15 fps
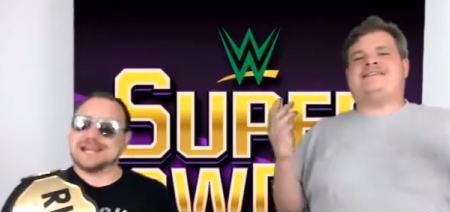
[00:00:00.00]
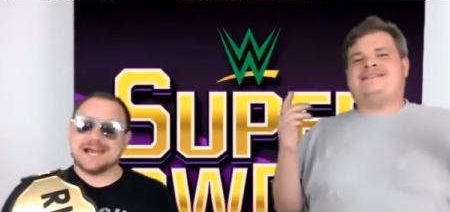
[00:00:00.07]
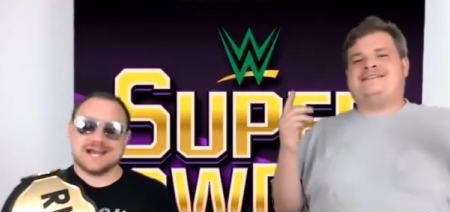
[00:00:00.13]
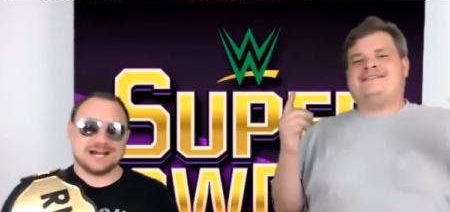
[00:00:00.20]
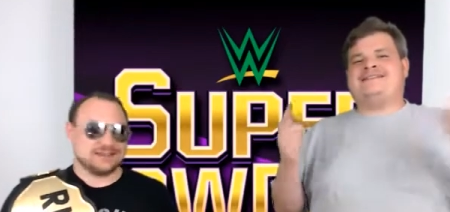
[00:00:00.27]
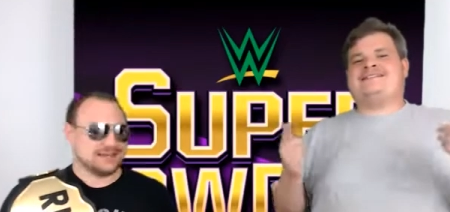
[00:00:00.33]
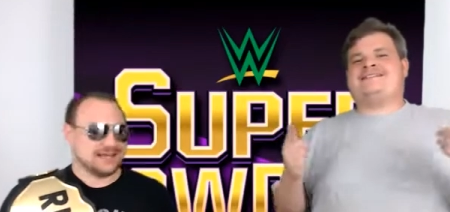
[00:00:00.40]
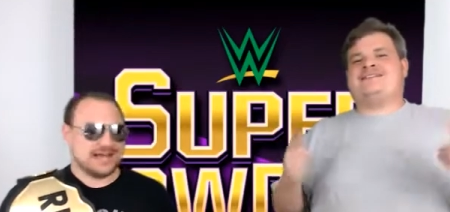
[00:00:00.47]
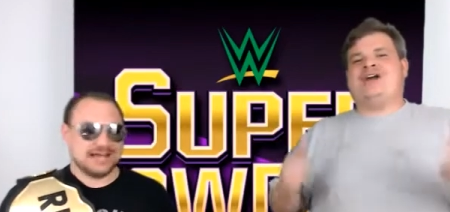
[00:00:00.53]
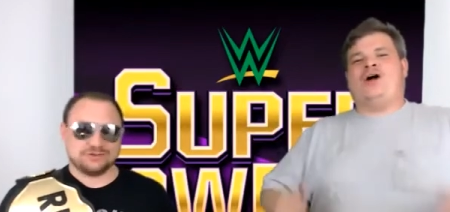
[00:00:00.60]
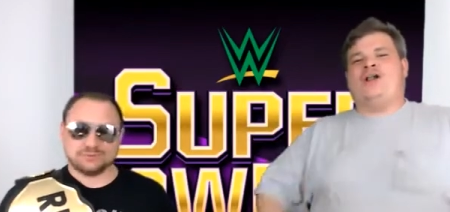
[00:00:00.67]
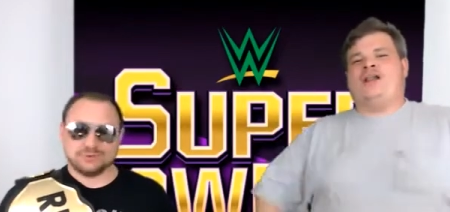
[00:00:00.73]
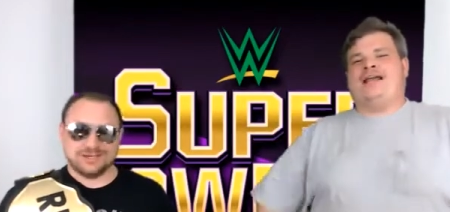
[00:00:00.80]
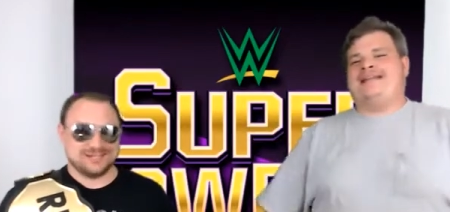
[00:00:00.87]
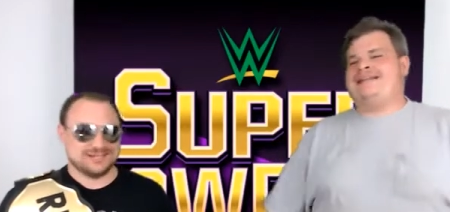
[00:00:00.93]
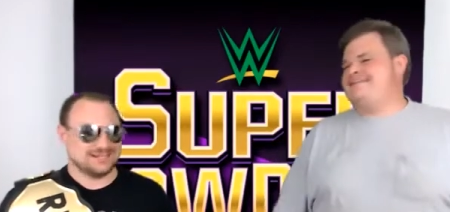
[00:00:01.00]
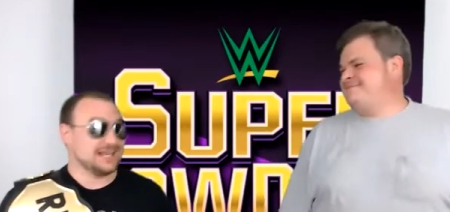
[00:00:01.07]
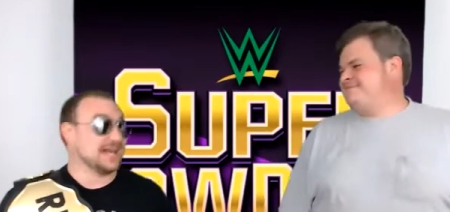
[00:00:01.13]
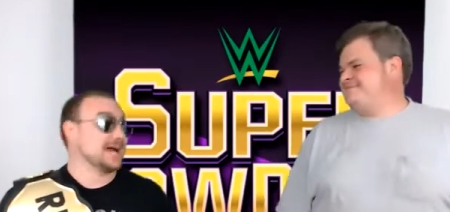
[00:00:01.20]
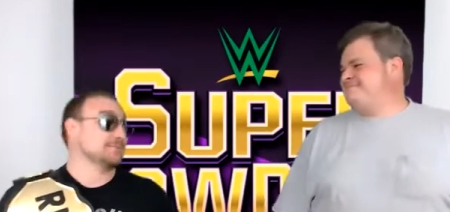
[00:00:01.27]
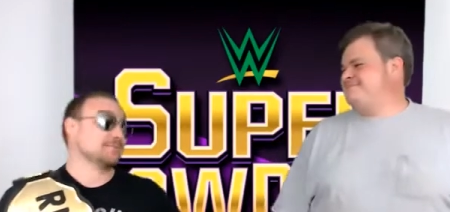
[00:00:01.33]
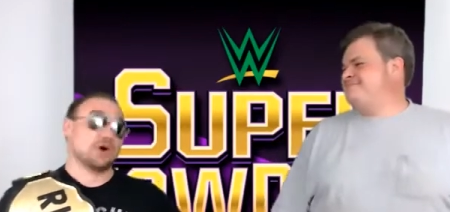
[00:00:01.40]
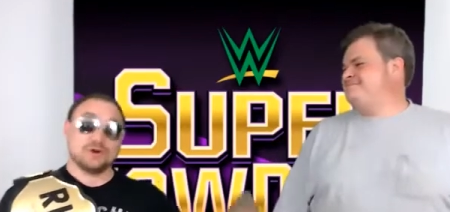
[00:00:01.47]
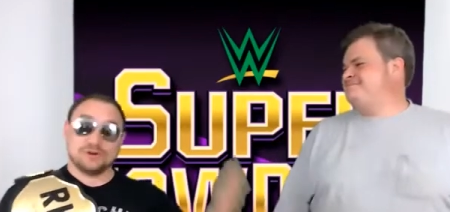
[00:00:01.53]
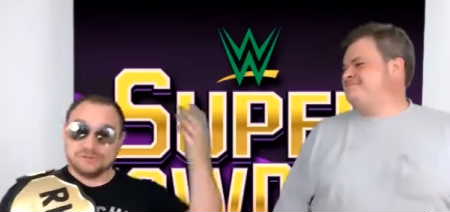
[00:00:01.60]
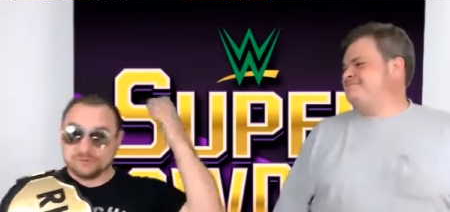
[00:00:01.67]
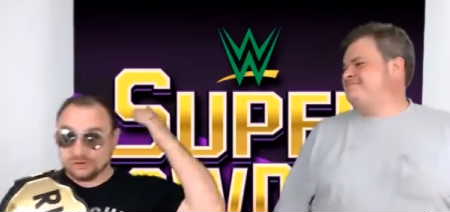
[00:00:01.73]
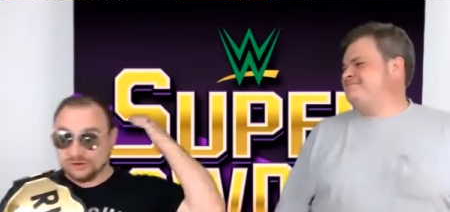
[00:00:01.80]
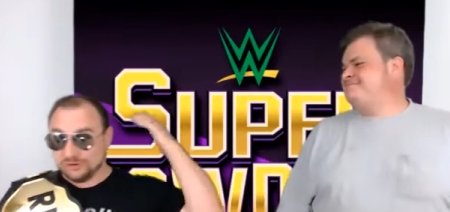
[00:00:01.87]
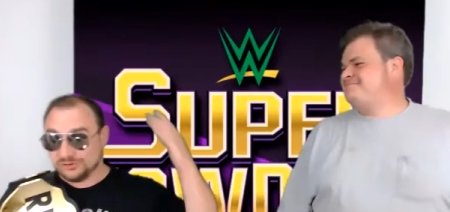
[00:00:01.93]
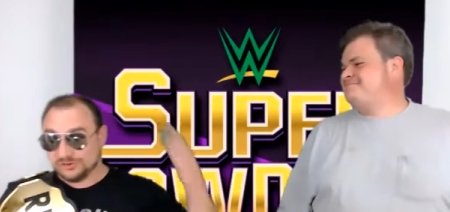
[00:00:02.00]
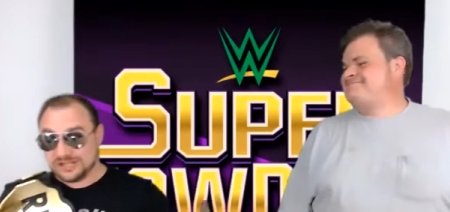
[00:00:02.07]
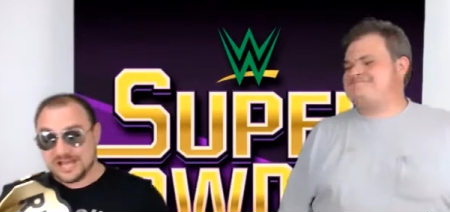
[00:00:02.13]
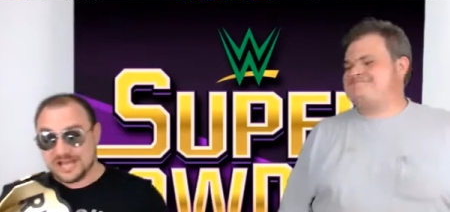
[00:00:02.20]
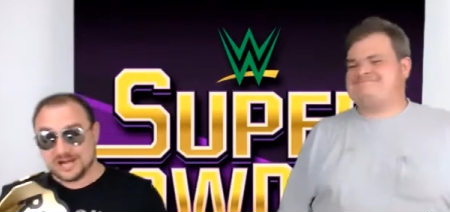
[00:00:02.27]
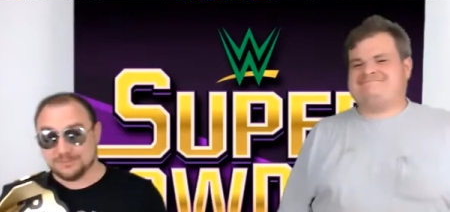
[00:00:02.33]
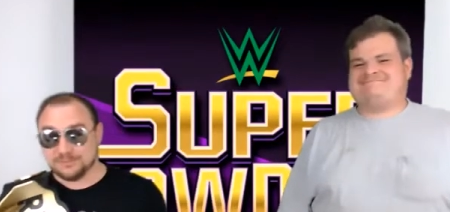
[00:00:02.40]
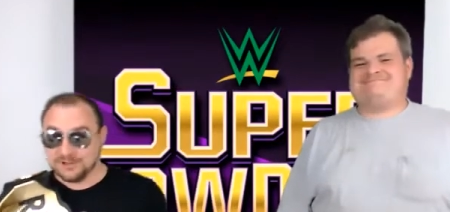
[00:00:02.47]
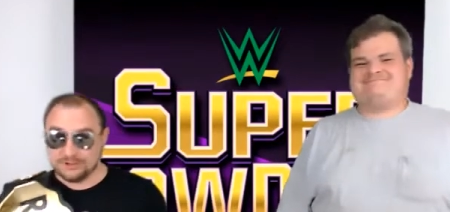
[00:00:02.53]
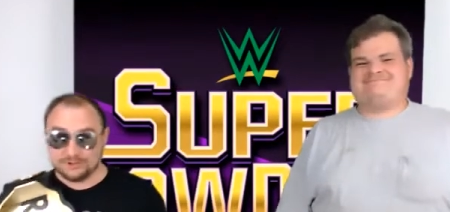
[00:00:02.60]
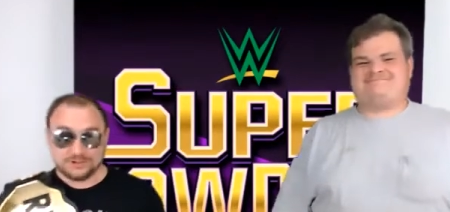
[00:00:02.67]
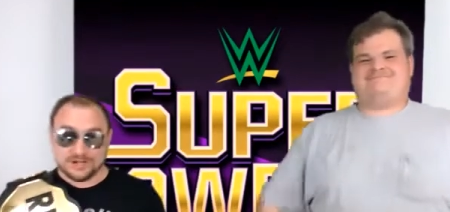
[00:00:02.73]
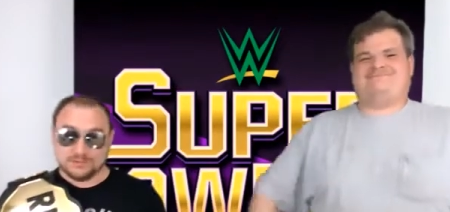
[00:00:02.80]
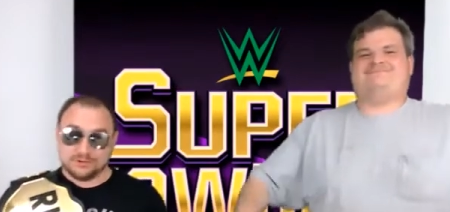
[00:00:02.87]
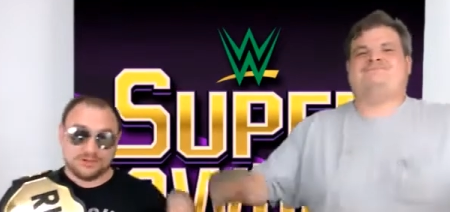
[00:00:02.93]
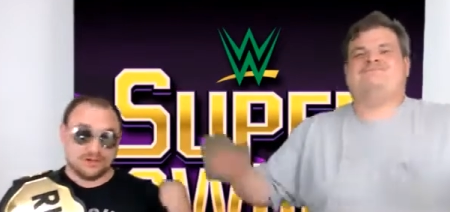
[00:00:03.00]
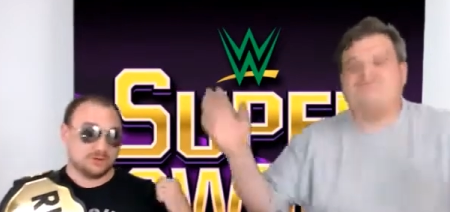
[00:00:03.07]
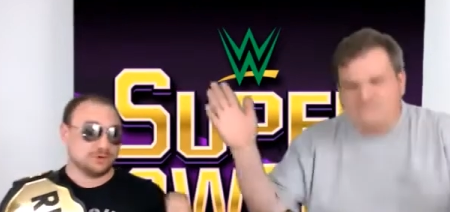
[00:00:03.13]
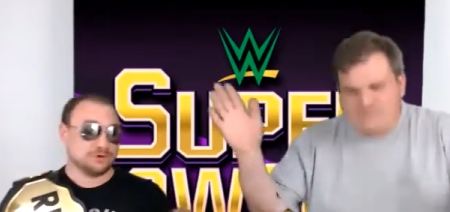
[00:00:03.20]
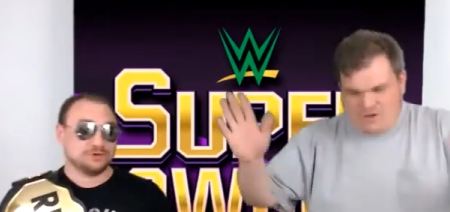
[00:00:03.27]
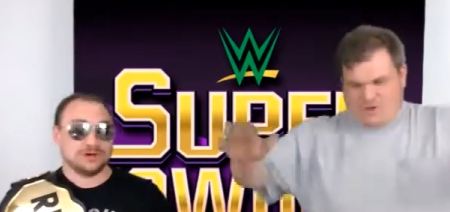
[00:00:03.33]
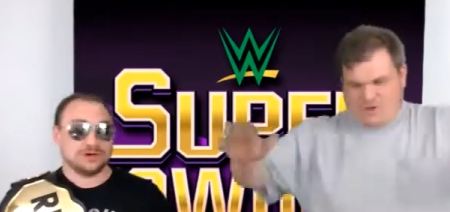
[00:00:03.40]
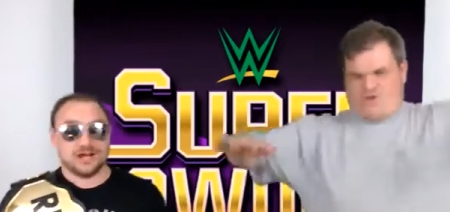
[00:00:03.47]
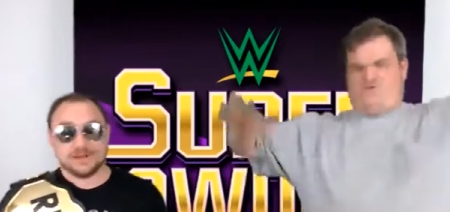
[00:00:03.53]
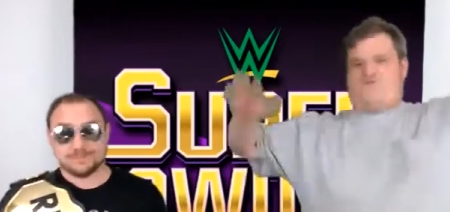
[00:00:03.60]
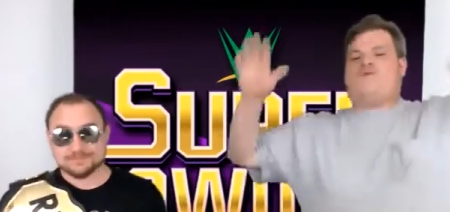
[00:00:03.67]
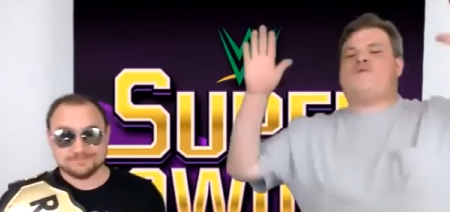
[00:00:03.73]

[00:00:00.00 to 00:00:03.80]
Speaker 1: None of the guys. Stole it. Yeah, Otis stole it with the caterpillar double elbow drop.